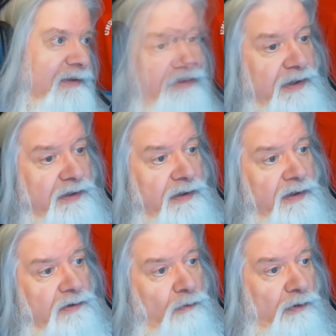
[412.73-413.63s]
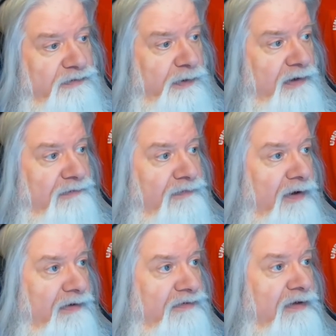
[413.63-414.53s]
And then once we have
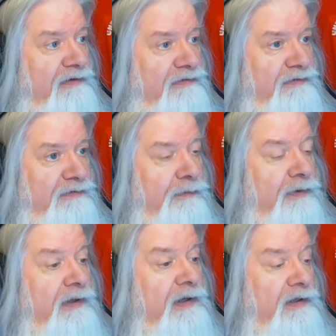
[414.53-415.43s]
flying cities and so on,